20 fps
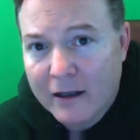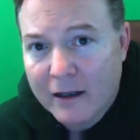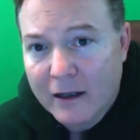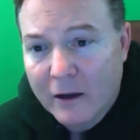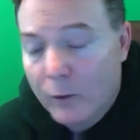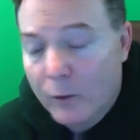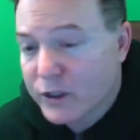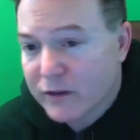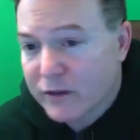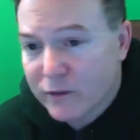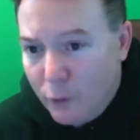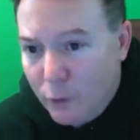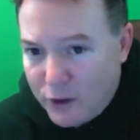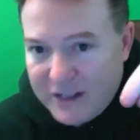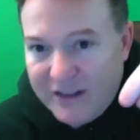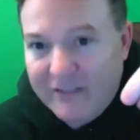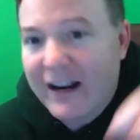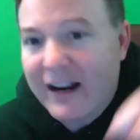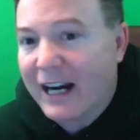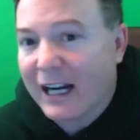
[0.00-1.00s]
which of course
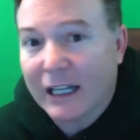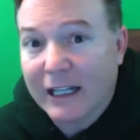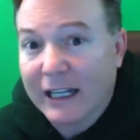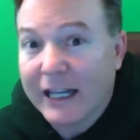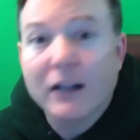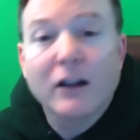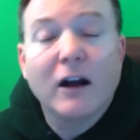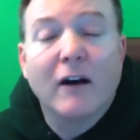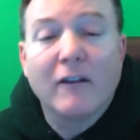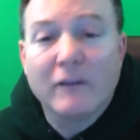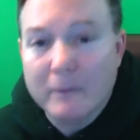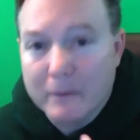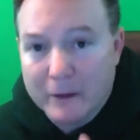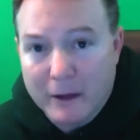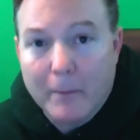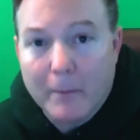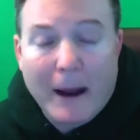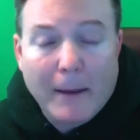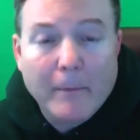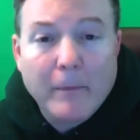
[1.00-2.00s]
I've got a link of
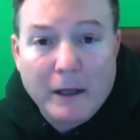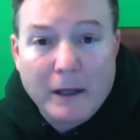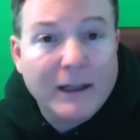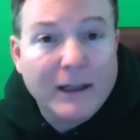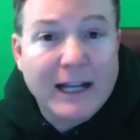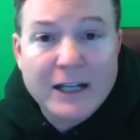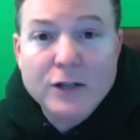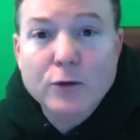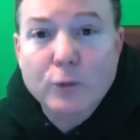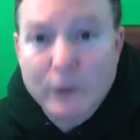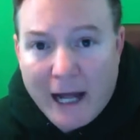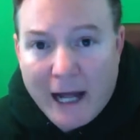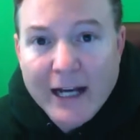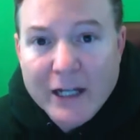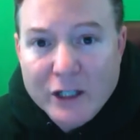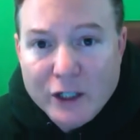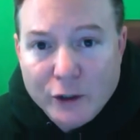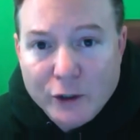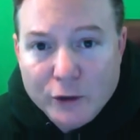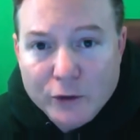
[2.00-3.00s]
that's what I
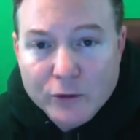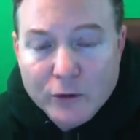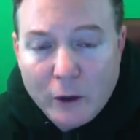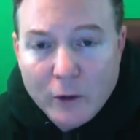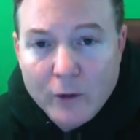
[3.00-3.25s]
do.